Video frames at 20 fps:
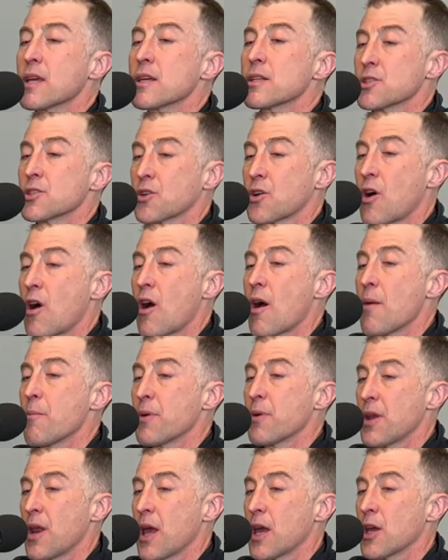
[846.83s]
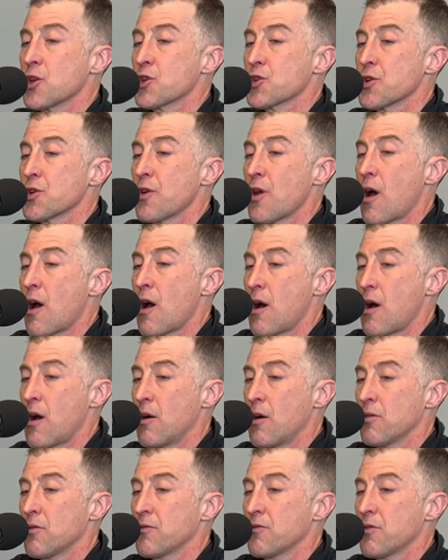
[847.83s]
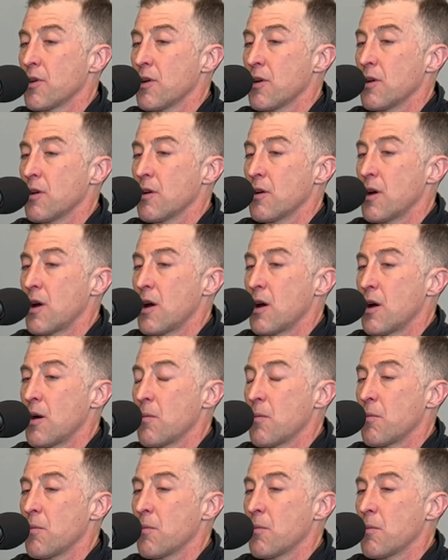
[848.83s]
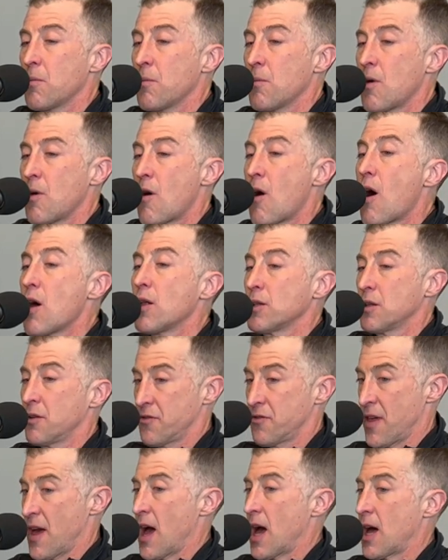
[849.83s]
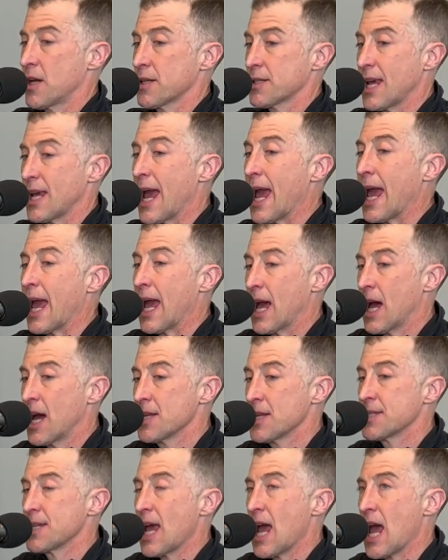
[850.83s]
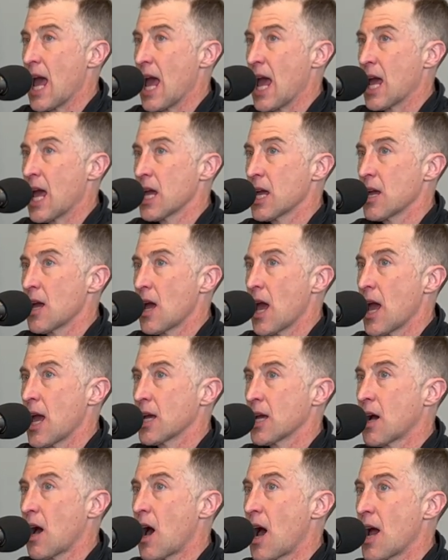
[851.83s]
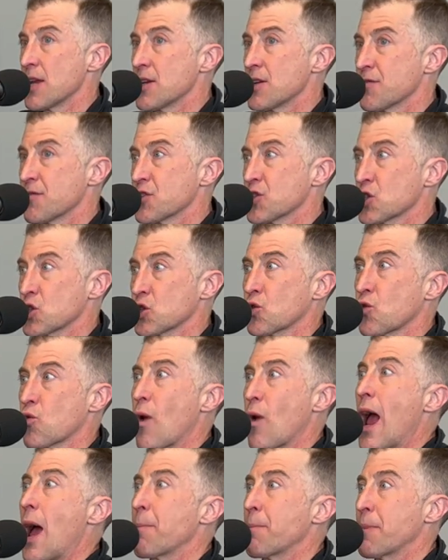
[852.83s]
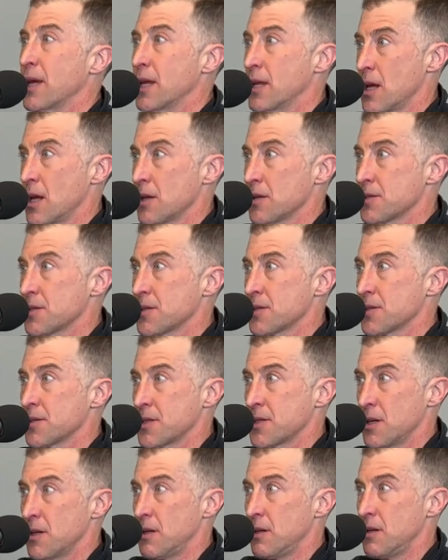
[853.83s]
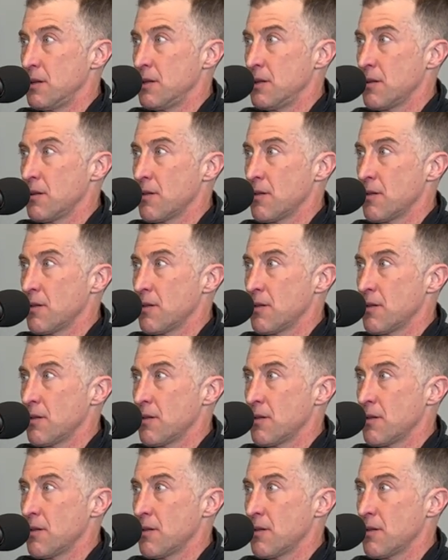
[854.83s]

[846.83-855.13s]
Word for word: it's a combination of all of that and a kind of scrappiness still,